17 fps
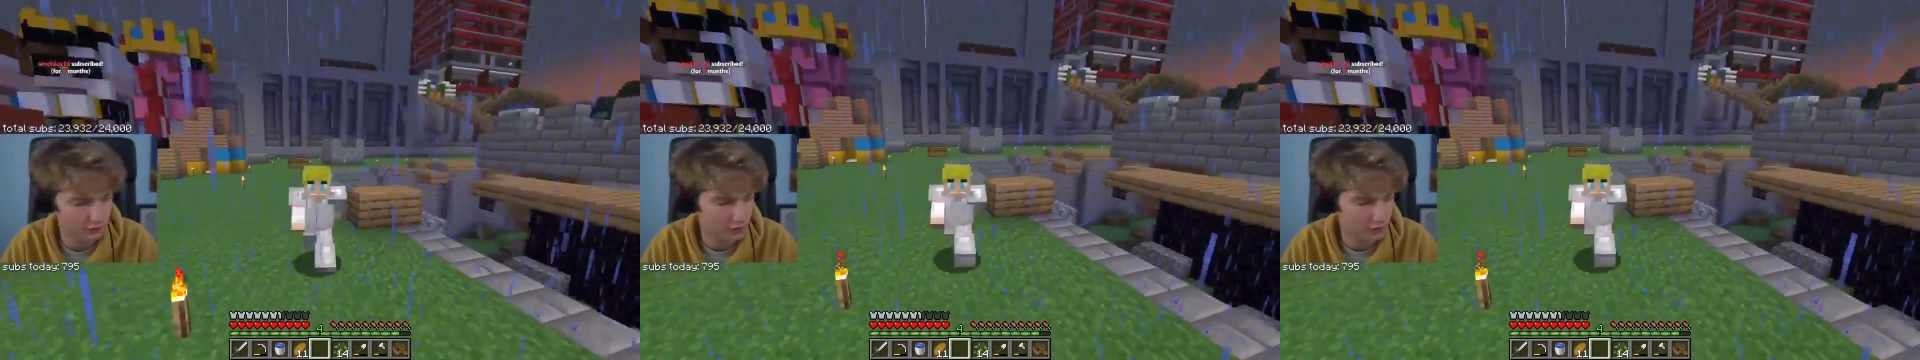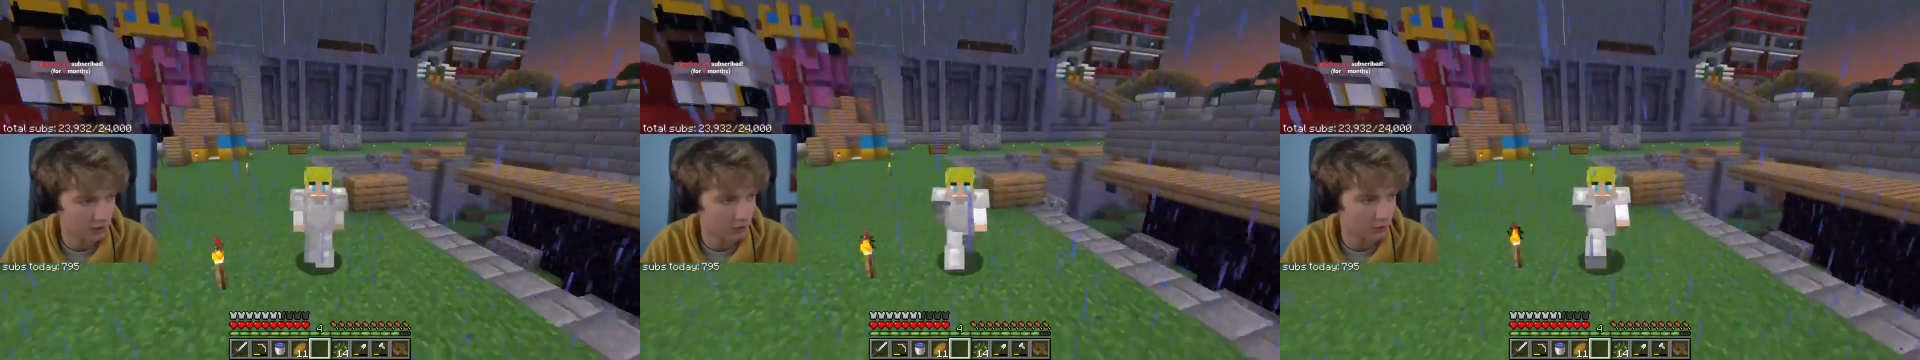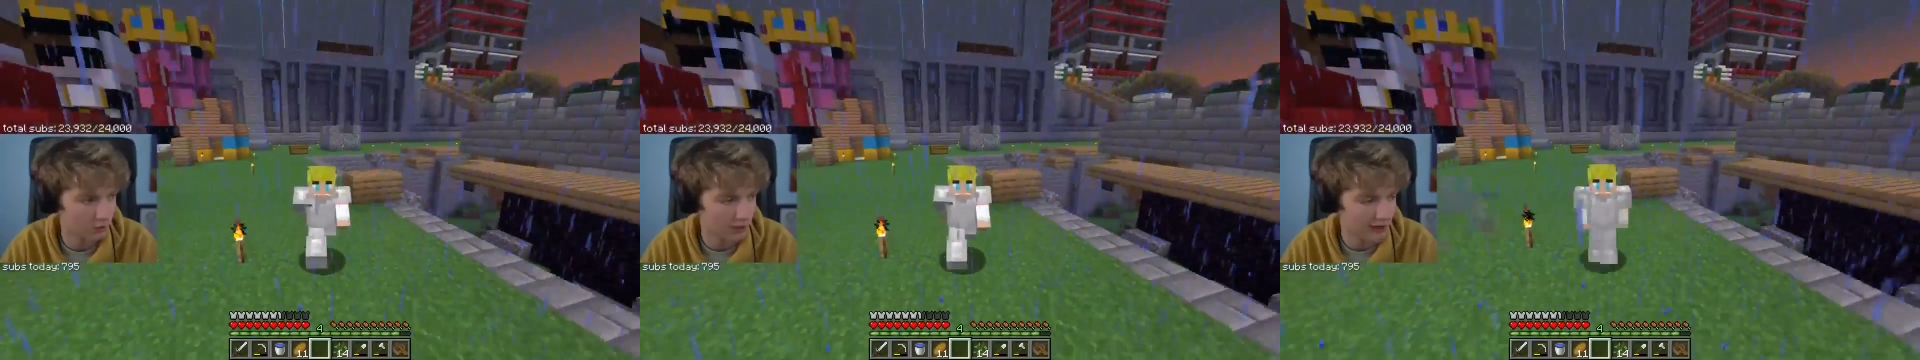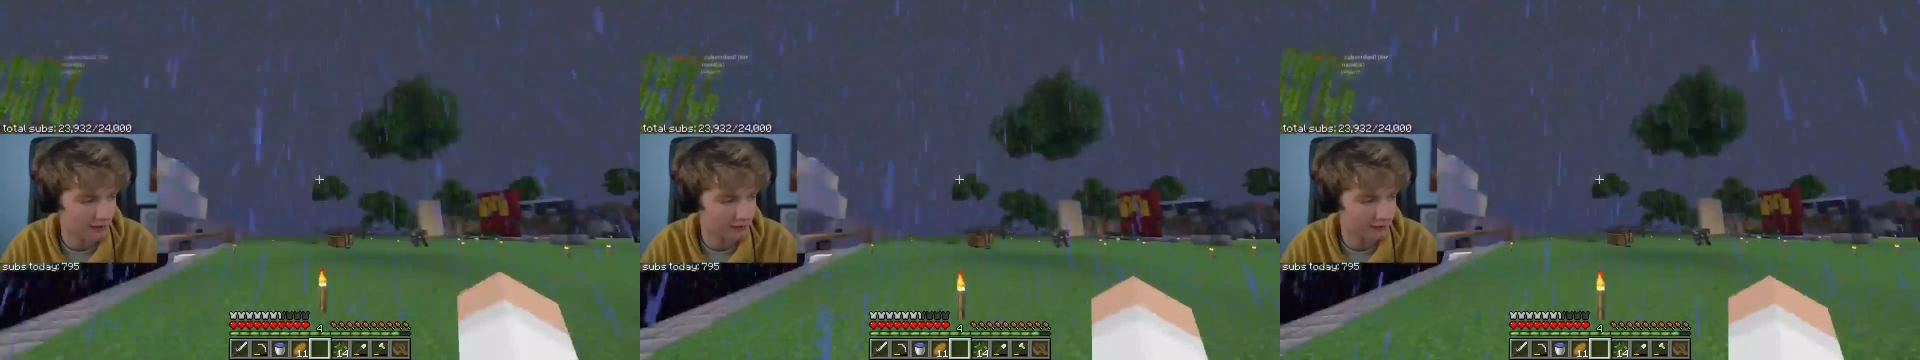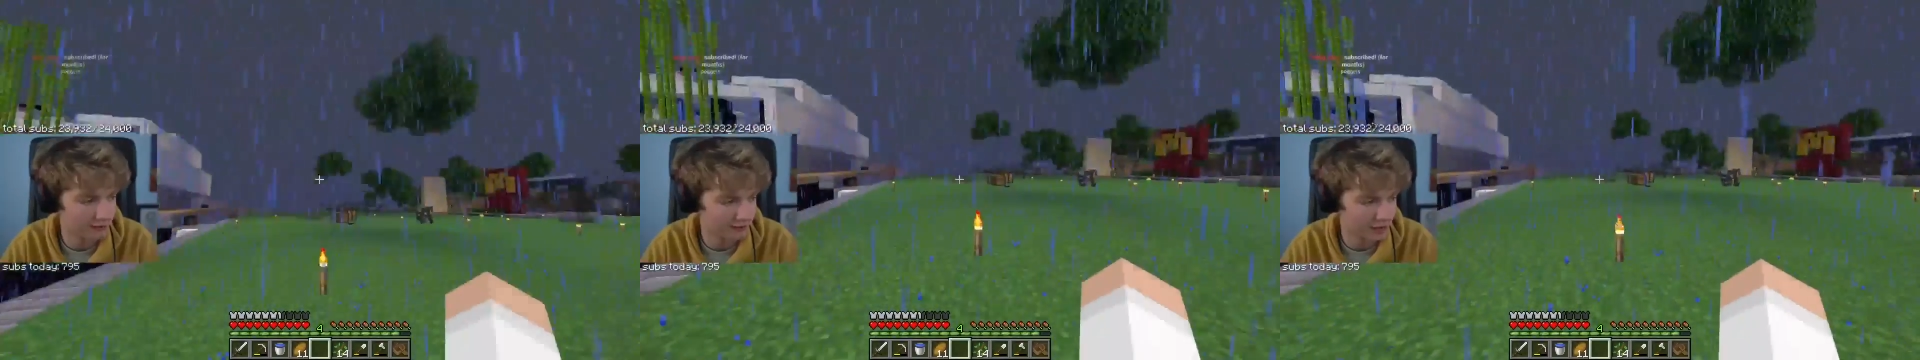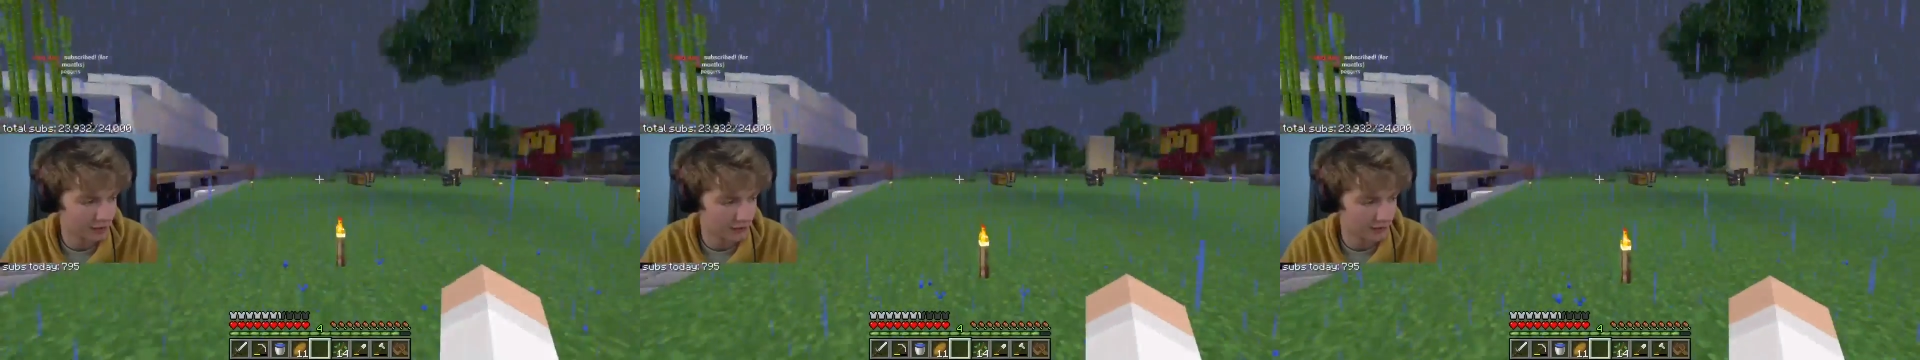uh, where it
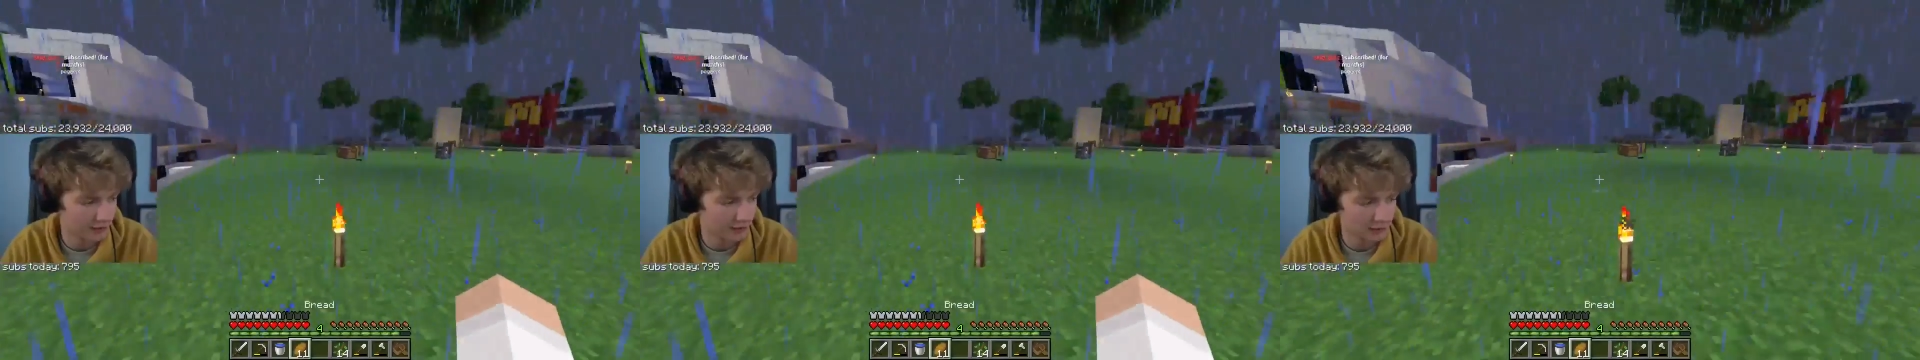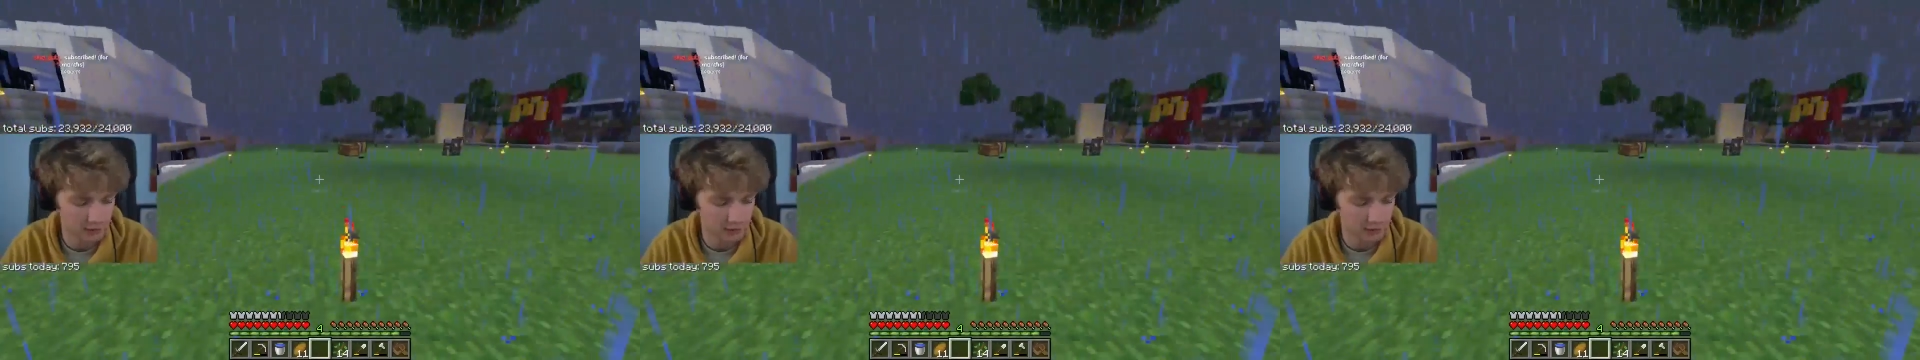was going.